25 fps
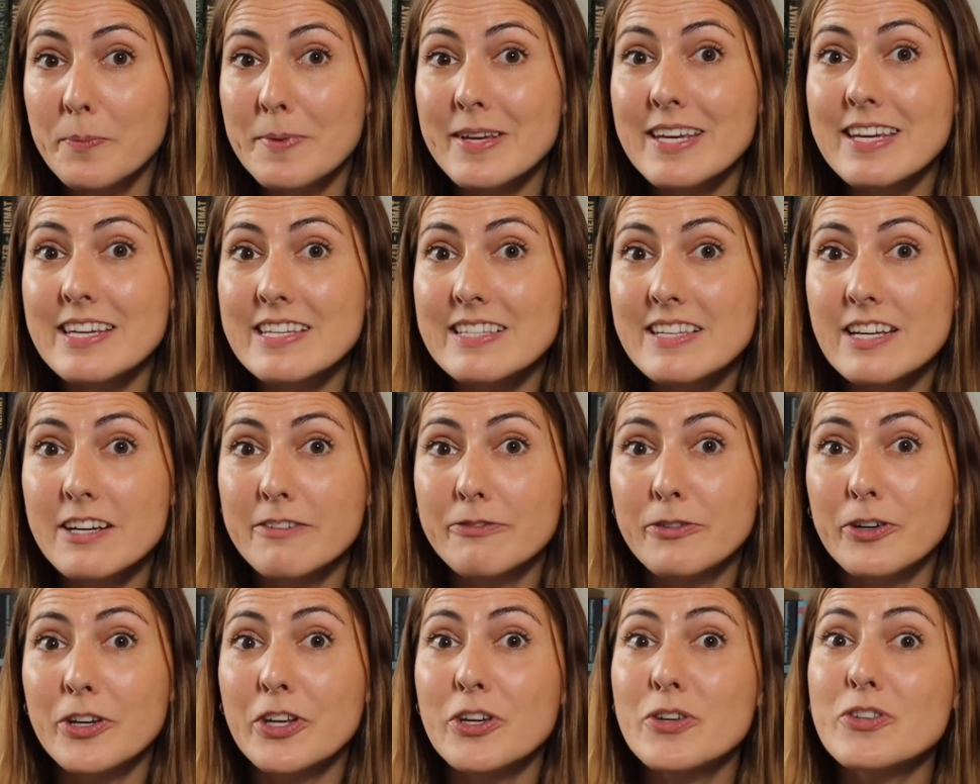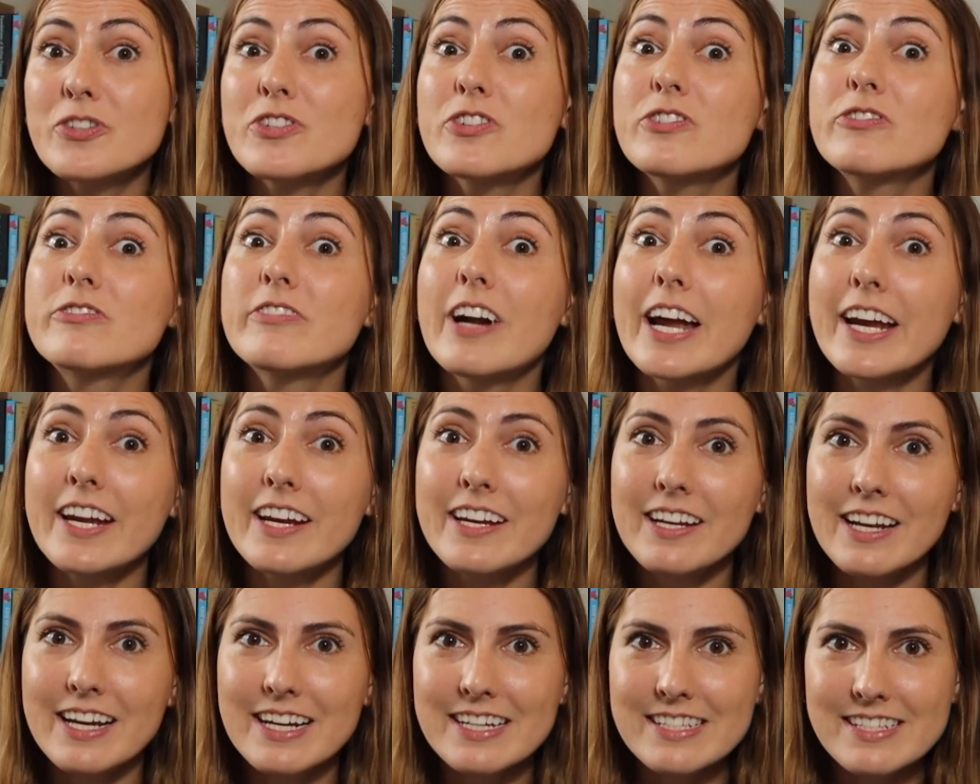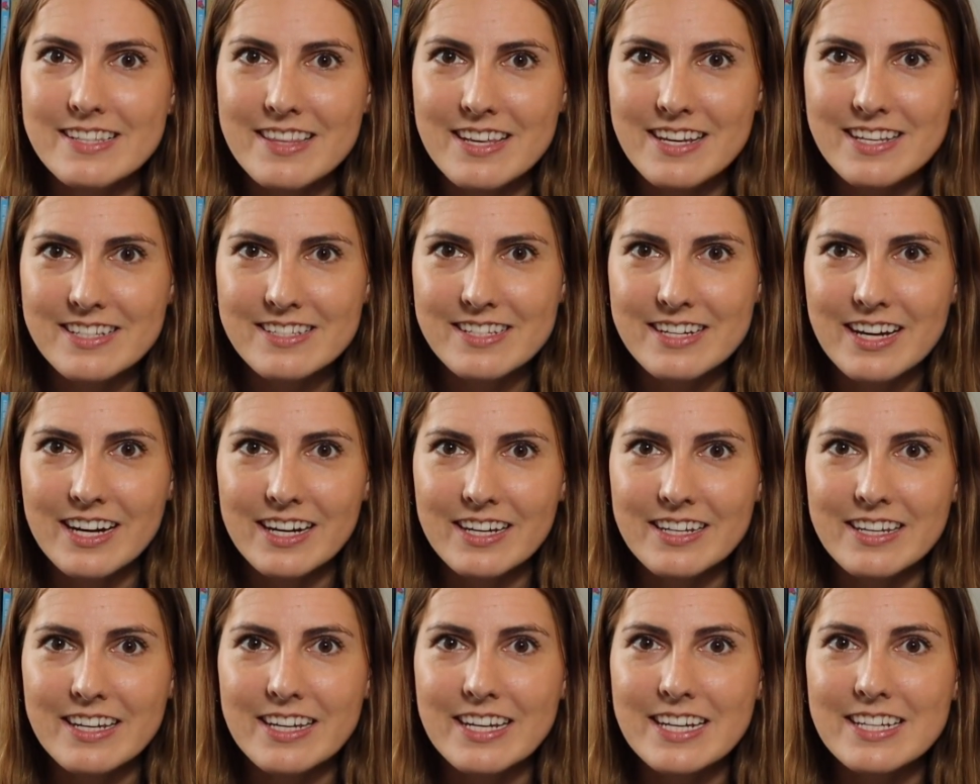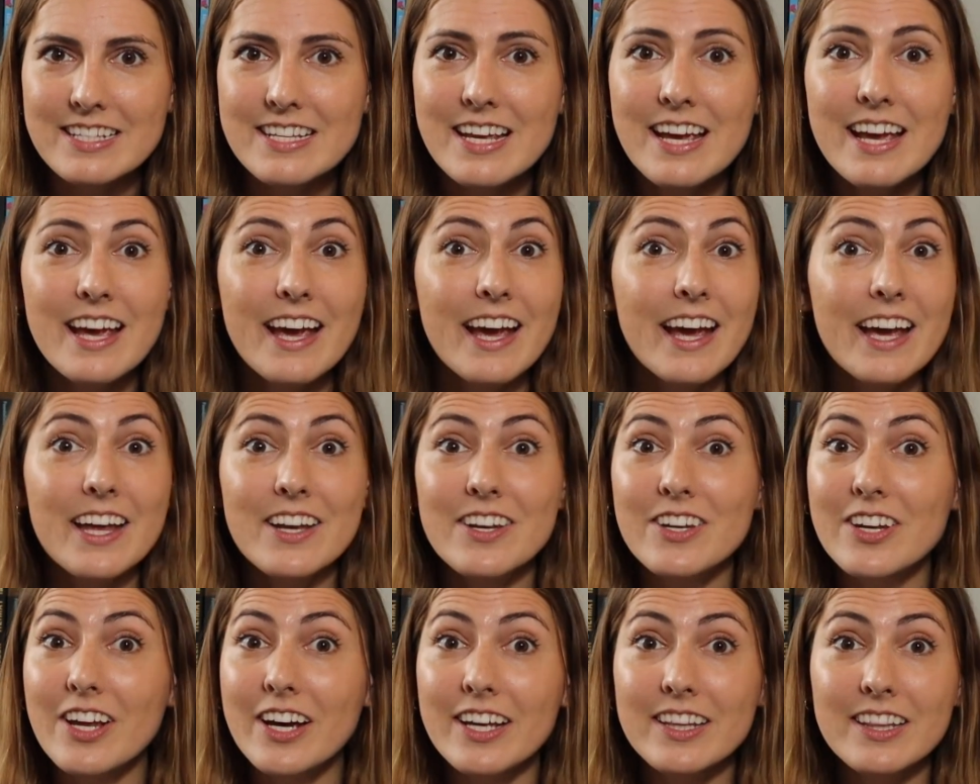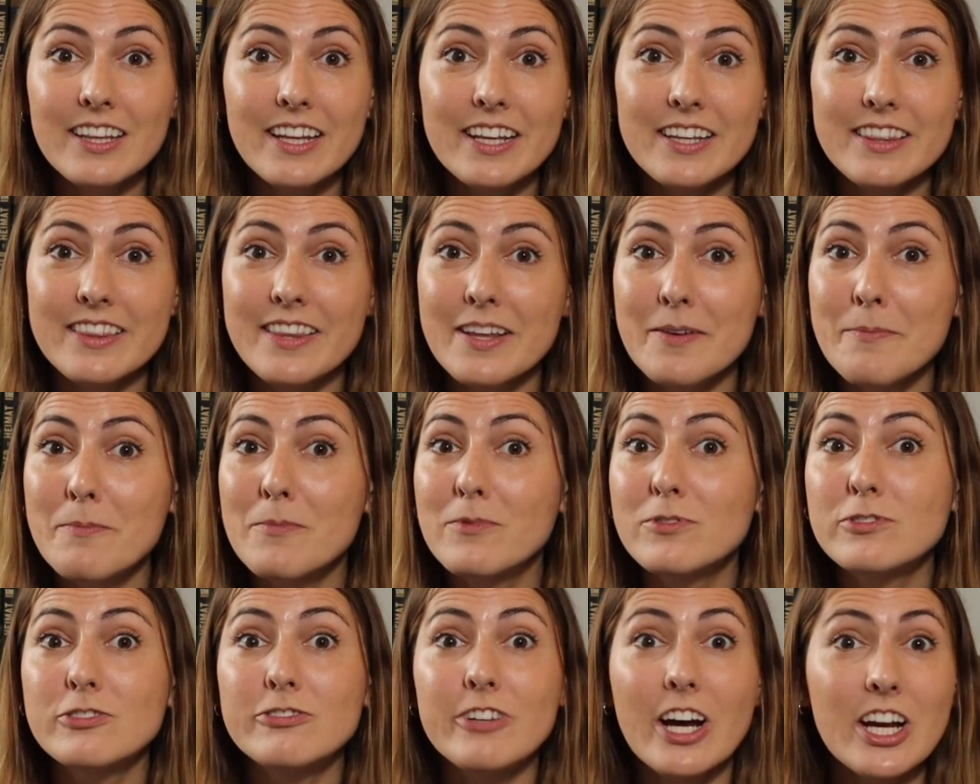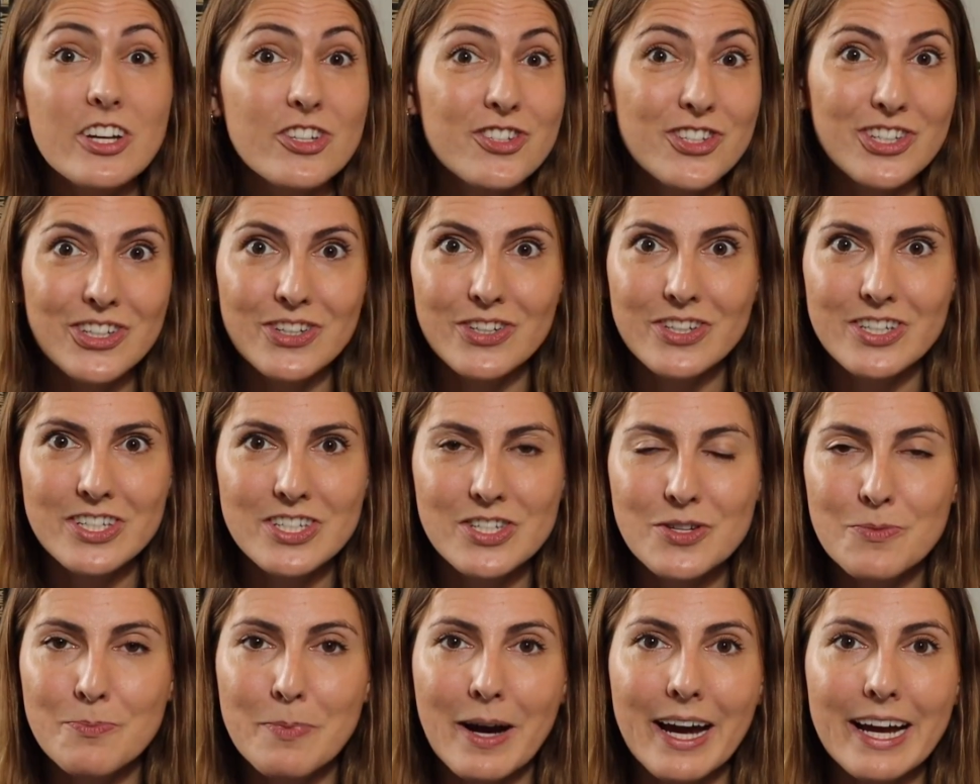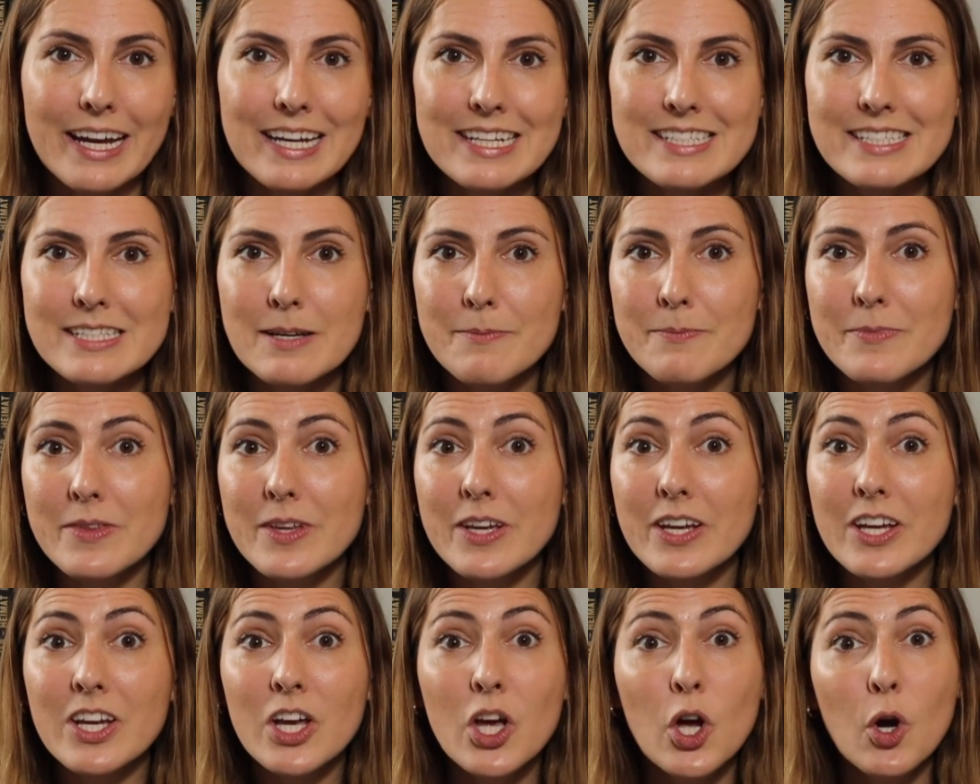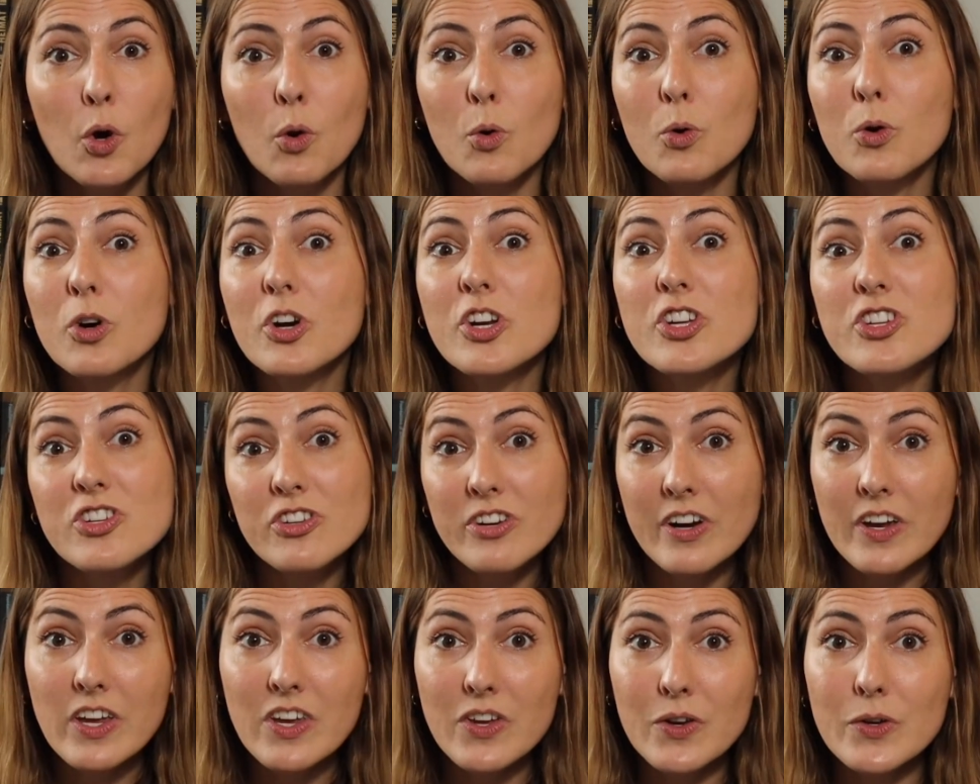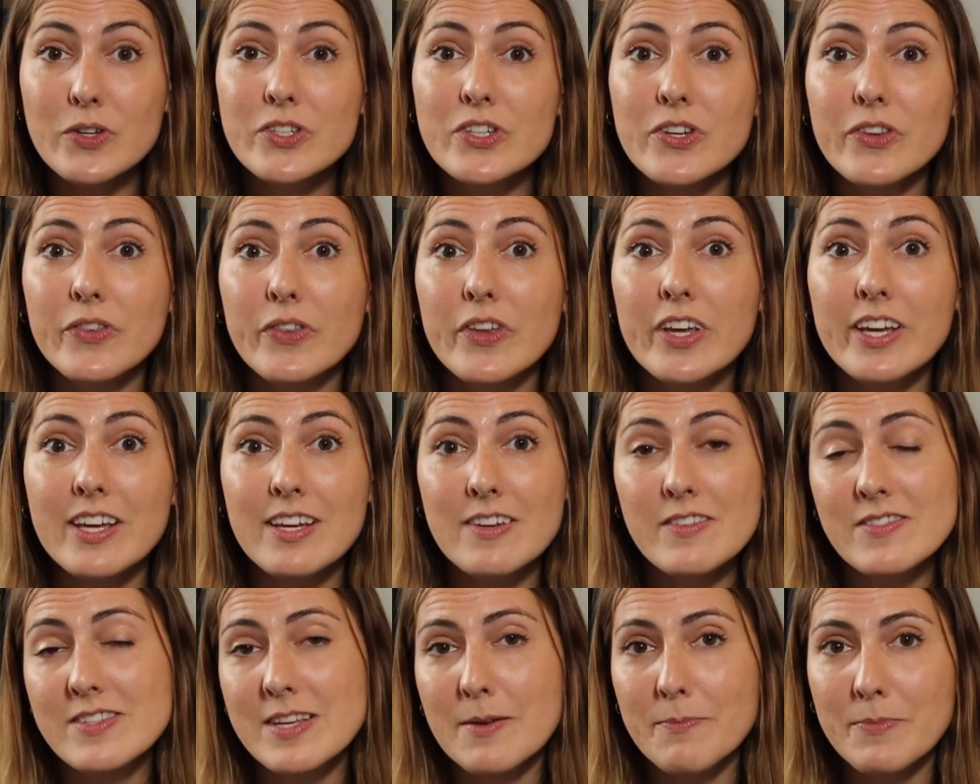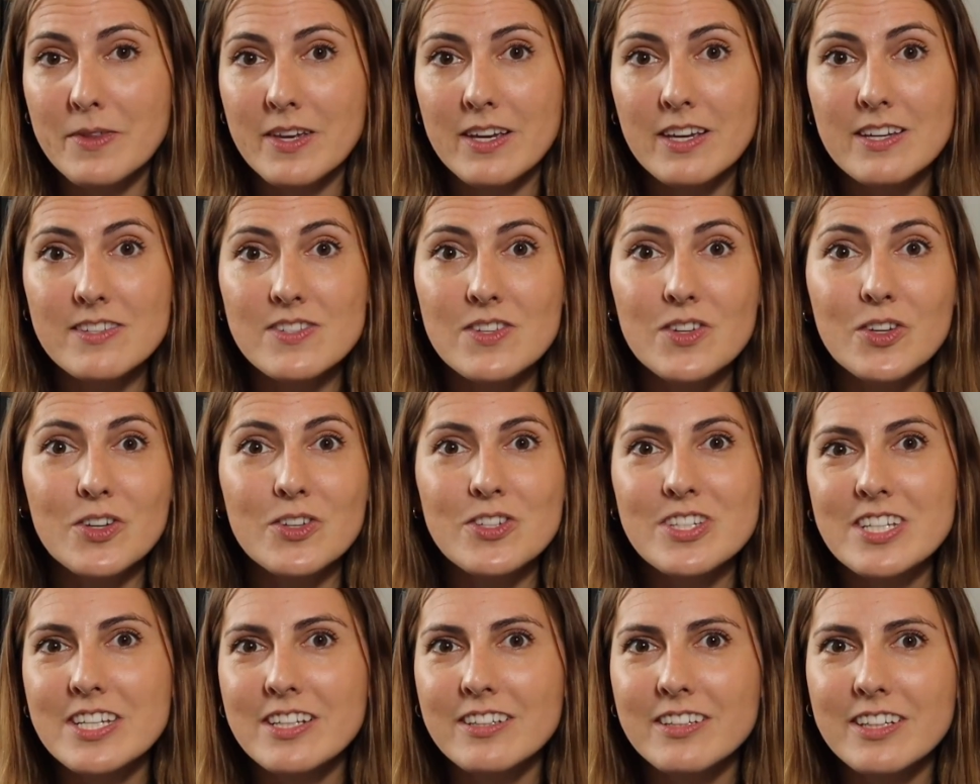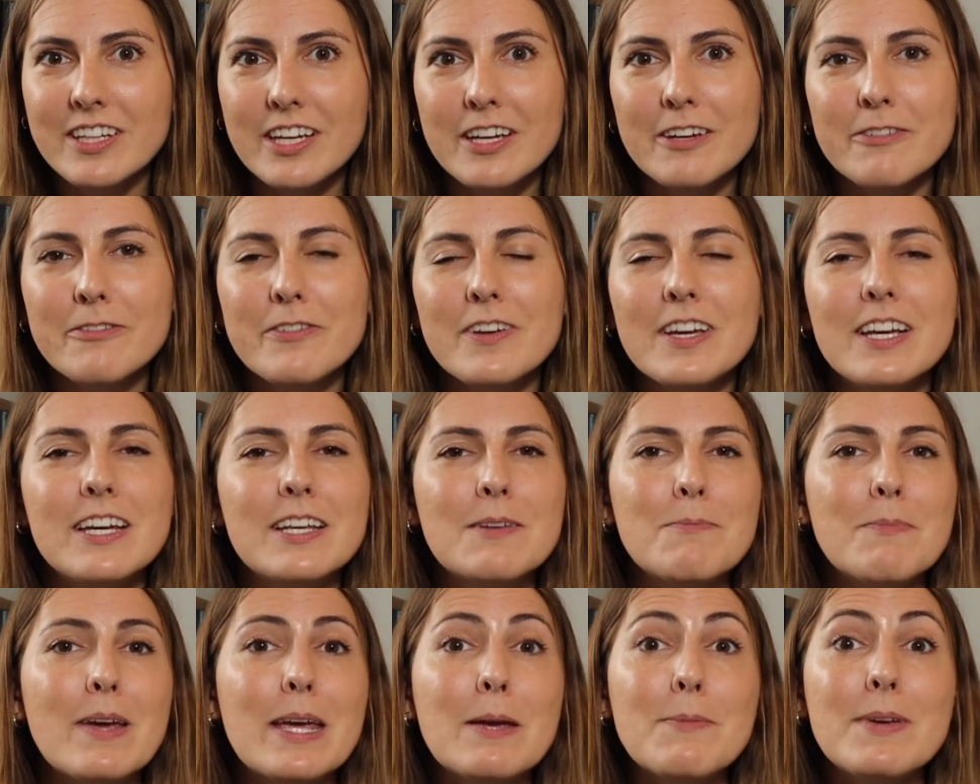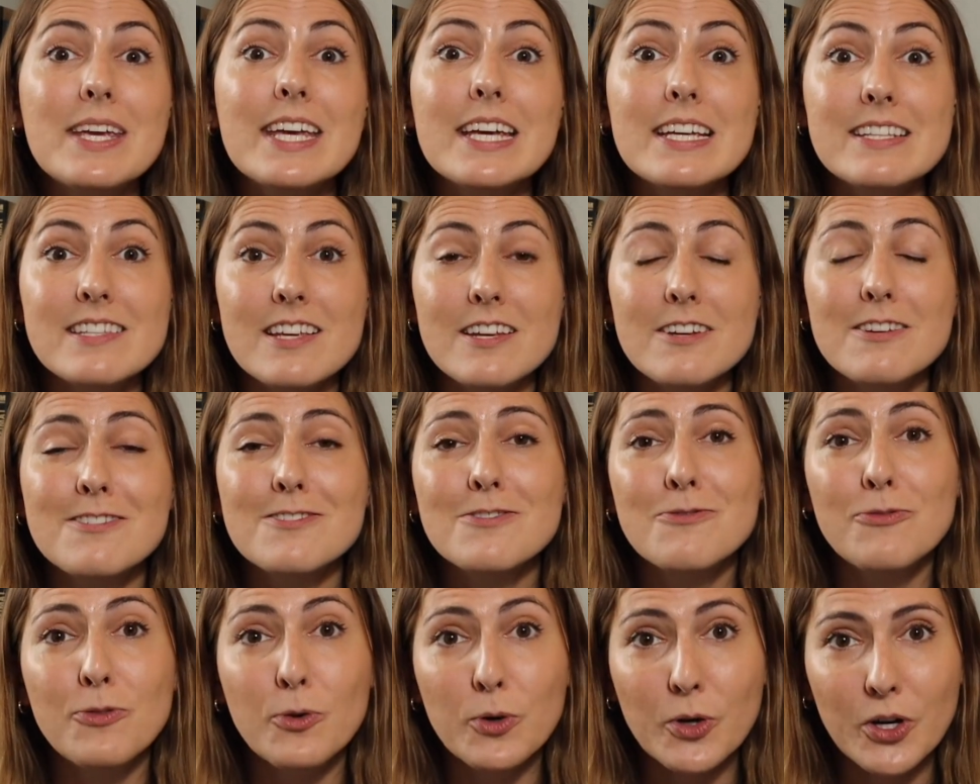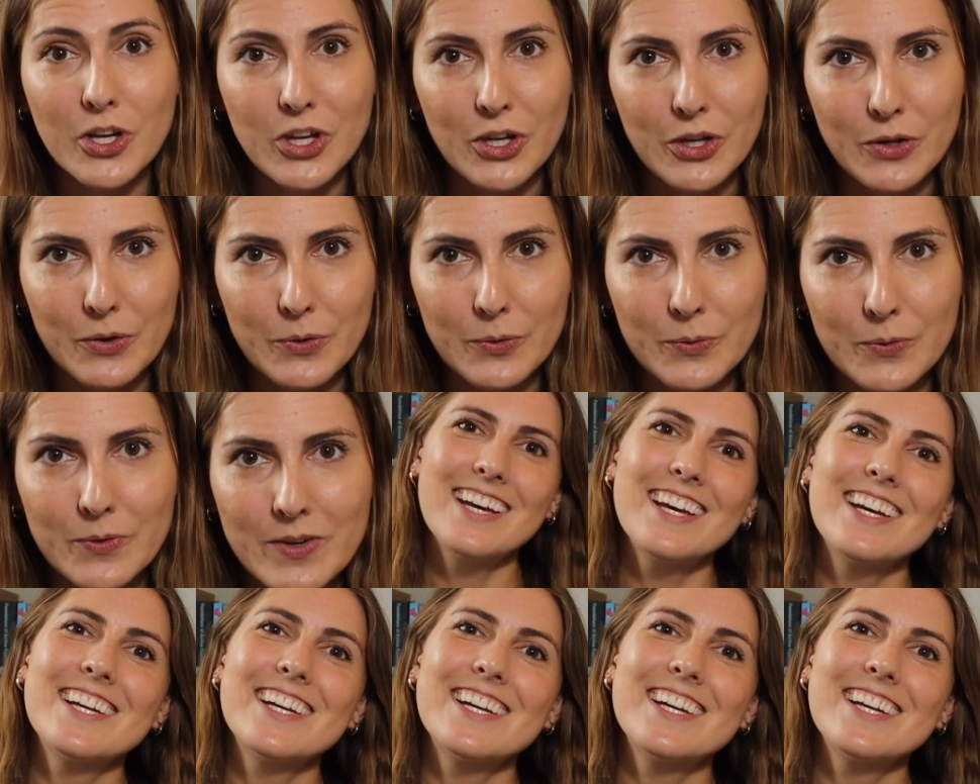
be easier for you to recognize these techniques and not let them rush you into buying something or trick you into thinking something is a good deal if it maybe isn't for you.